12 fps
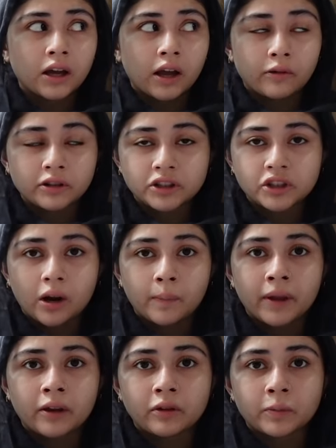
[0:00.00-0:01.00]
I went
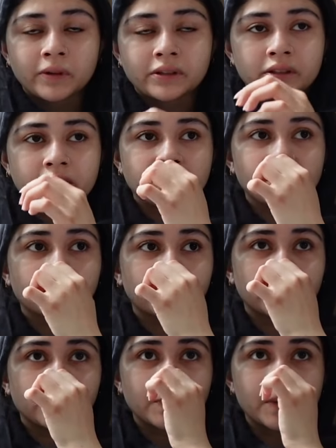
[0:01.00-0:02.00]
shopping with my sister at
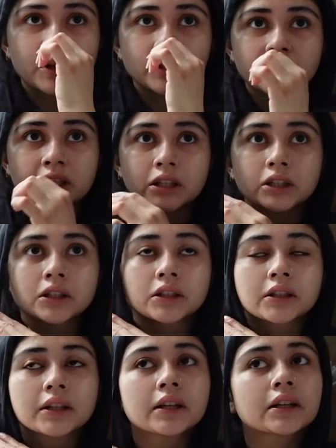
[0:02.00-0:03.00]
one of the malls
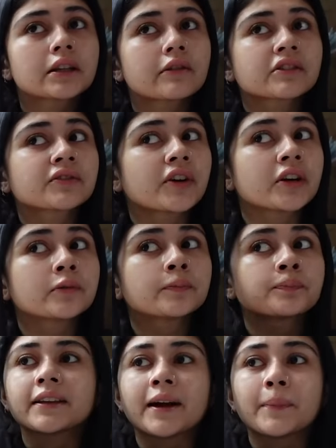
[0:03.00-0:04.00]
here, and that was
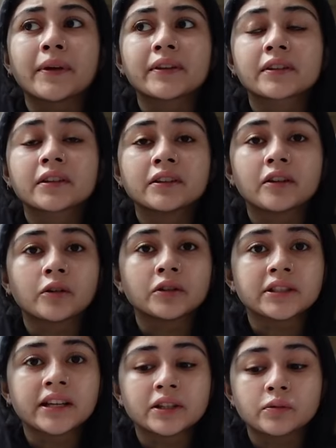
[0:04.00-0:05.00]
fun. Yeah, basically the whole
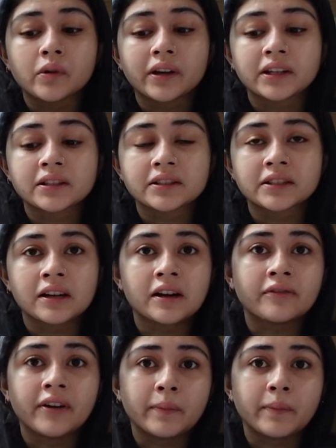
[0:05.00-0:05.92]
day is wedding stuff.